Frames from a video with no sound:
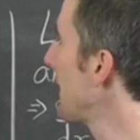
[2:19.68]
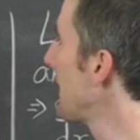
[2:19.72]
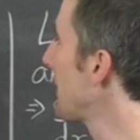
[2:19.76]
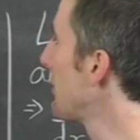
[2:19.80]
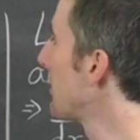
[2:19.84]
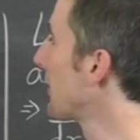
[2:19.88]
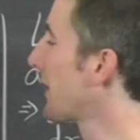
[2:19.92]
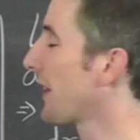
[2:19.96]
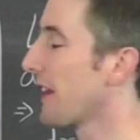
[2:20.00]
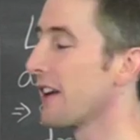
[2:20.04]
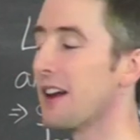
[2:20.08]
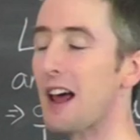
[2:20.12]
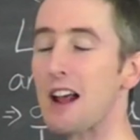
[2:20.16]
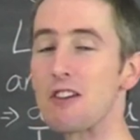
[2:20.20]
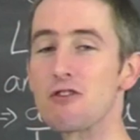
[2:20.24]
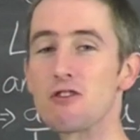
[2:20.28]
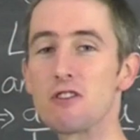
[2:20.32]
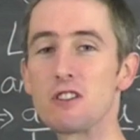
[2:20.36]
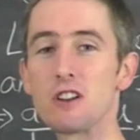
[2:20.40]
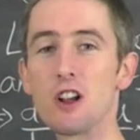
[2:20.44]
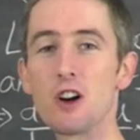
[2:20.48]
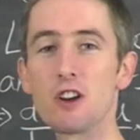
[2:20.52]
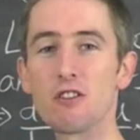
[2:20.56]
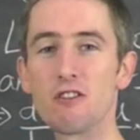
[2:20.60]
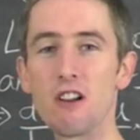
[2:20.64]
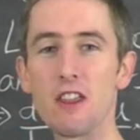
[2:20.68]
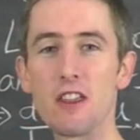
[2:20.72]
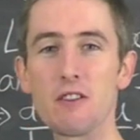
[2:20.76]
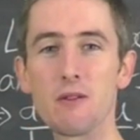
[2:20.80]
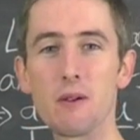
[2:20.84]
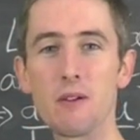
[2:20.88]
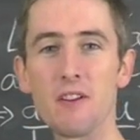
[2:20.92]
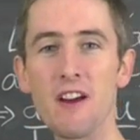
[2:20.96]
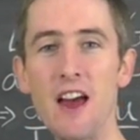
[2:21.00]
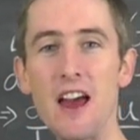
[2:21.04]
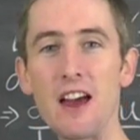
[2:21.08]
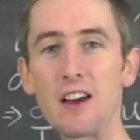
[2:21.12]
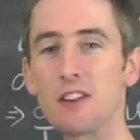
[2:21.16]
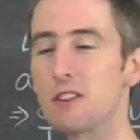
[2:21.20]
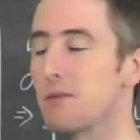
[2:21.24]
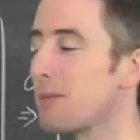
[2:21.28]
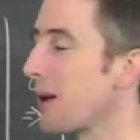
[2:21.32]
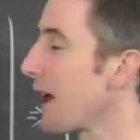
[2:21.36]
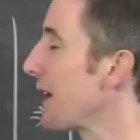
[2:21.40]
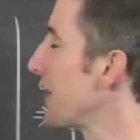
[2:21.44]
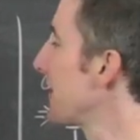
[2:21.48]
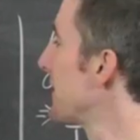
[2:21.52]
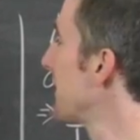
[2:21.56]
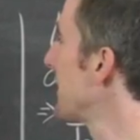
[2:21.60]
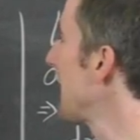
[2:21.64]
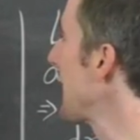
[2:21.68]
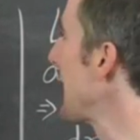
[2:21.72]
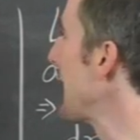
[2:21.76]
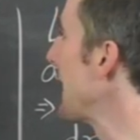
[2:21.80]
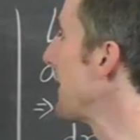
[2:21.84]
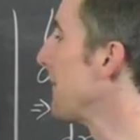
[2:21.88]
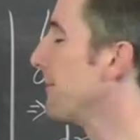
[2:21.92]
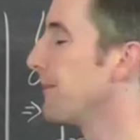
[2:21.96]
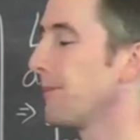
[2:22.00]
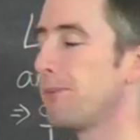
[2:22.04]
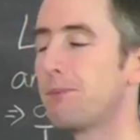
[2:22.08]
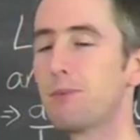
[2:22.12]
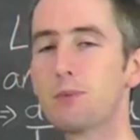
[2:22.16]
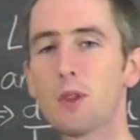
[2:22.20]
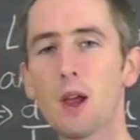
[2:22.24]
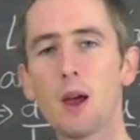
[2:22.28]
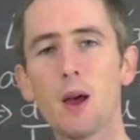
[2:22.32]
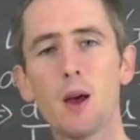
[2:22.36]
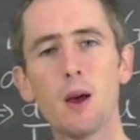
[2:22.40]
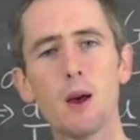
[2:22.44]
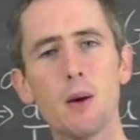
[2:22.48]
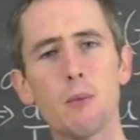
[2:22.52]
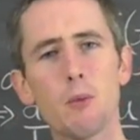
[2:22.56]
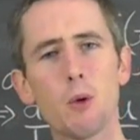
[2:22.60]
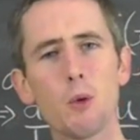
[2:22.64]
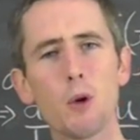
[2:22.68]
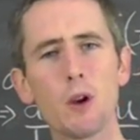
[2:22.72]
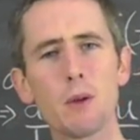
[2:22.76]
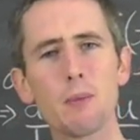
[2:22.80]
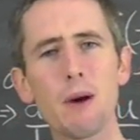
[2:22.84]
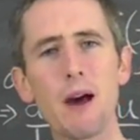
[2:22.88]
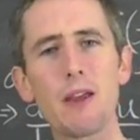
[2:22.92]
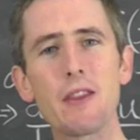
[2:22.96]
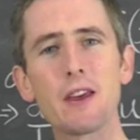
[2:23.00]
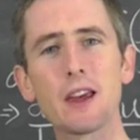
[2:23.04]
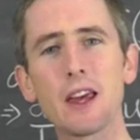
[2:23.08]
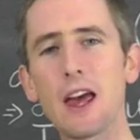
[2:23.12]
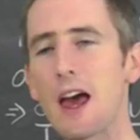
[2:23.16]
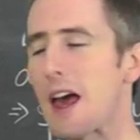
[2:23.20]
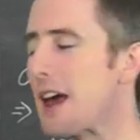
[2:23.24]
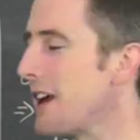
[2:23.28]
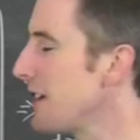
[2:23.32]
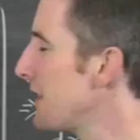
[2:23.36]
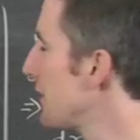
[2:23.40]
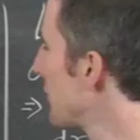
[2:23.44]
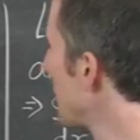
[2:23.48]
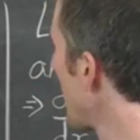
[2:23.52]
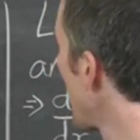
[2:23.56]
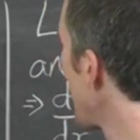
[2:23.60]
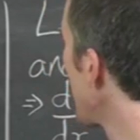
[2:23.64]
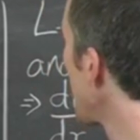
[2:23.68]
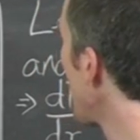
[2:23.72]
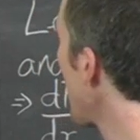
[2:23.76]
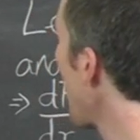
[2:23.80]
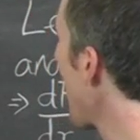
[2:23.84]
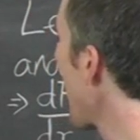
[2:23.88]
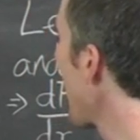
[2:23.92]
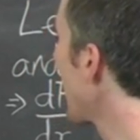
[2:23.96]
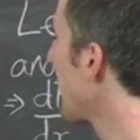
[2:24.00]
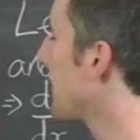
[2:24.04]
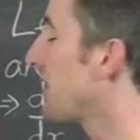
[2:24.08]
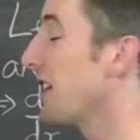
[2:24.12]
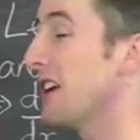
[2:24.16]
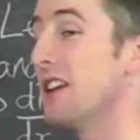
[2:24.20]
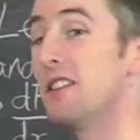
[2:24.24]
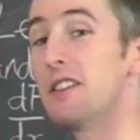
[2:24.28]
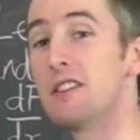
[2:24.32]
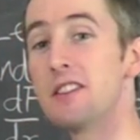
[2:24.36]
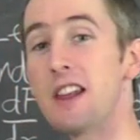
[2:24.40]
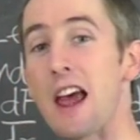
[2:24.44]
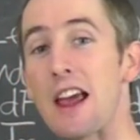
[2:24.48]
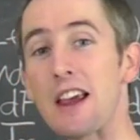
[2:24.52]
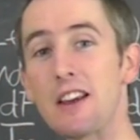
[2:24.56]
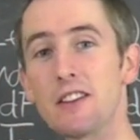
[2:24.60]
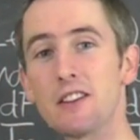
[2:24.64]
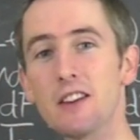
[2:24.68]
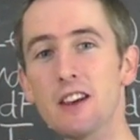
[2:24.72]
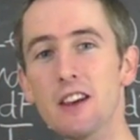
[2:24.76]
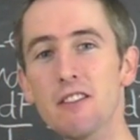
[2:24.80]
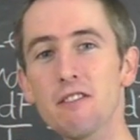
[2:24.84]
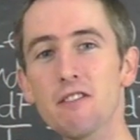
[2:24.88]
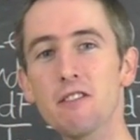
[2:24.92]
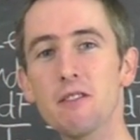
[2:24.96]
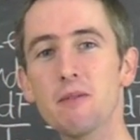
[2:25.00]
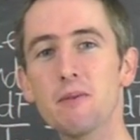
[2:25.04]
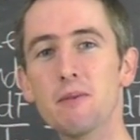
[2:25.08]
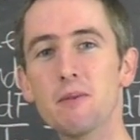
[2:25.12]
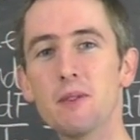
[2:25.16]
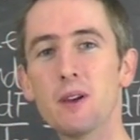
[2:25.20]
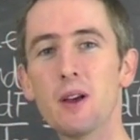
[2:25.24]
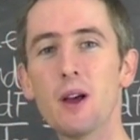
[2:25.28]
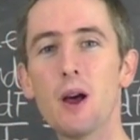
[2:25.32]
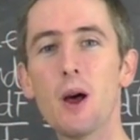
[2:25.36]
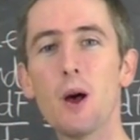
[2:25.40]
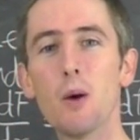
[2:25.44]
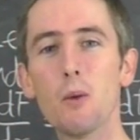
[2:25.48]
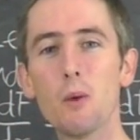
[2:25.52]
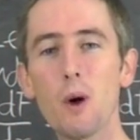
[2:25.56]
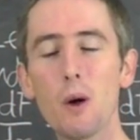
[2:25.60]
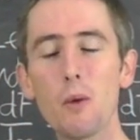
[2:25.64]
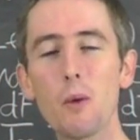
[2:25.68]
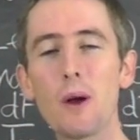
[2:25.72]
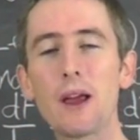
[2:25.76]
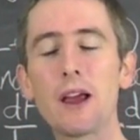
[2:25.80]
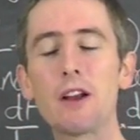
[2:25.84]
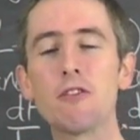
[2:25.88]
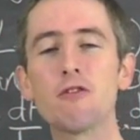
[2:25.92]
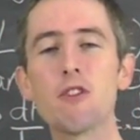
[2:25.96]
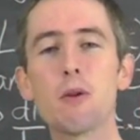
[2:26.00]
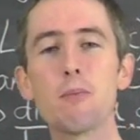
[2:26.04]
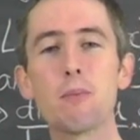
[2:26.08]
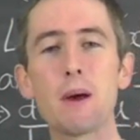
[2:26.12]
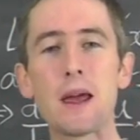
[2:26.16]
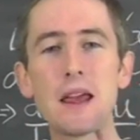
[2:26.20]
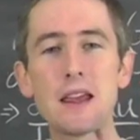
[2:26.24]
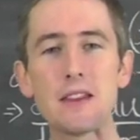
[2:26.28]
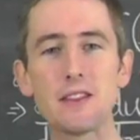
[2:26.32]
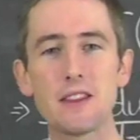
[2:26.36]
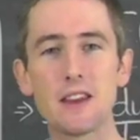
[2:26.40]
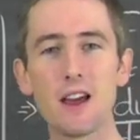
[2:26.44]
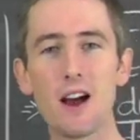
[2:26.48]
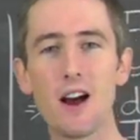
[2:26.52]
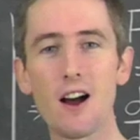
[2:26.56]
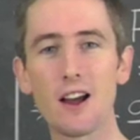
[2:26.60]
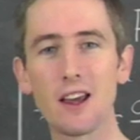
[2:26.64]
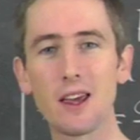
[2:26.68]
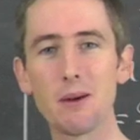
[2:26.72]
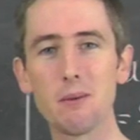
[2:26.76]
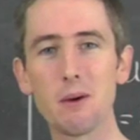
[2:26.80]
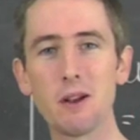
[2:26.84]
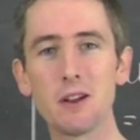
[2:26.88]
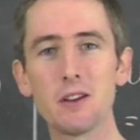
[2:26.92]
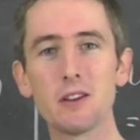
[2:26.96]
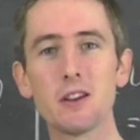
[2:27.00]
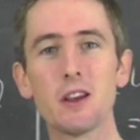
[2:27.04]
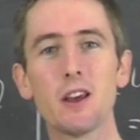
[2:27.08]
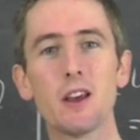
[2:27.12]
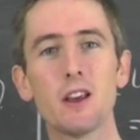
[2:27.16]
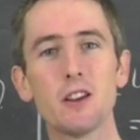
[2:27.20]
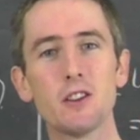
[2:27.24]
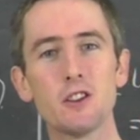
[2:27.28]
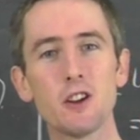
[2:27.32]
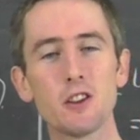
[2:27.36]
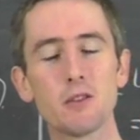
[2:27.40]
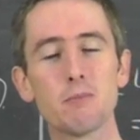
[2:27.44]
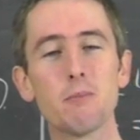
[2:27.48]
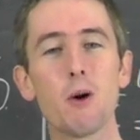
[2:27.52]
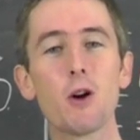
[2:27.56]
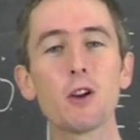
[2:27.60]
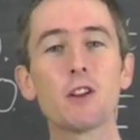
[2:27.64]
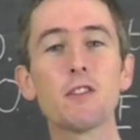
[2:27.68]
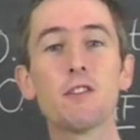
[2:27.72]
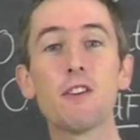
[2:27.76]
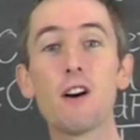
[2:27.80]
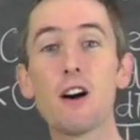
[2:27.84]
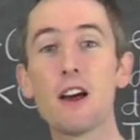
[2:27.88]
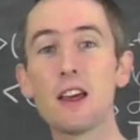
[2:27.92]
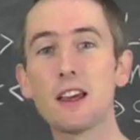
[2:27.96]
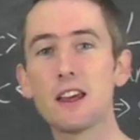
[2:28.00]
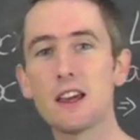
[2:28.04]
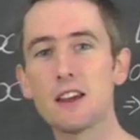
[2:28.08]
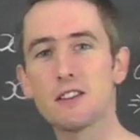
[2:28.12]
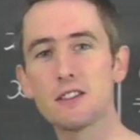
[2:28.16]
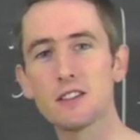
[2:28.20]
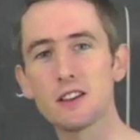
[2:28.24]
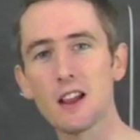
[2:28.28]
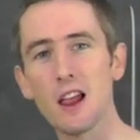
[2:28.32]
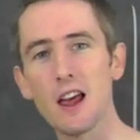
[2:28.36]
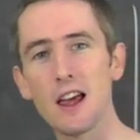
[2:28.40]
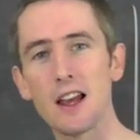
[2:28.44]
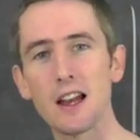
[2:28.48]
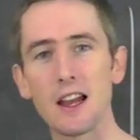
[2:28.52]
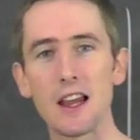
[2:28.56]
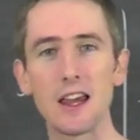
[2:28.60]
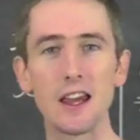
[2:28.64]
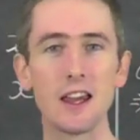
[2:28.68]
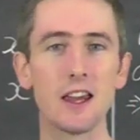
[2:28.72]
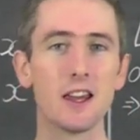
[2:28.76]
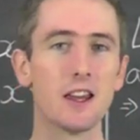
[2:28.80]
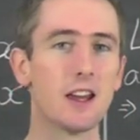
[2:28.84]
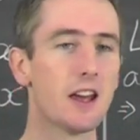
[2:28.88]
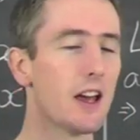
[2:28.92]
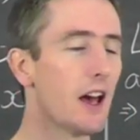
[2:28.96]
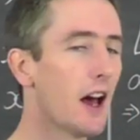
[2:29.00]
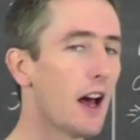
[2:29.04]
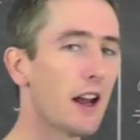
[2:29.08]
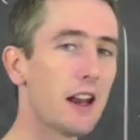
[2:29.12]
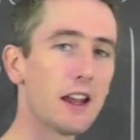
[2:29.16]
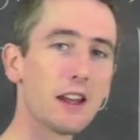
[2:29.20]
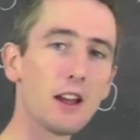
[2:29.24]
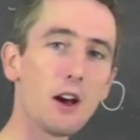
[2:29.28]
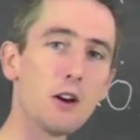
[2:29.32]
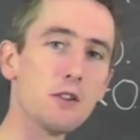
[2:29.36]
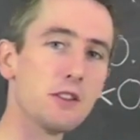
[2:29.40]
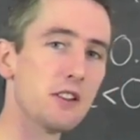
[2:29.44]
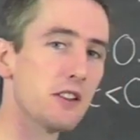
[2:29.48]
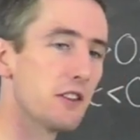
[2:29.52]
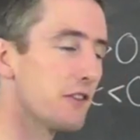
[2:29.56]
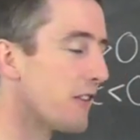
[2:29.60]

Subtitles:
equal to the natural logarithm of x plus c. But what about the case when x is negative? Well, we can repeat the argument, just modifying it slightly, and it goes as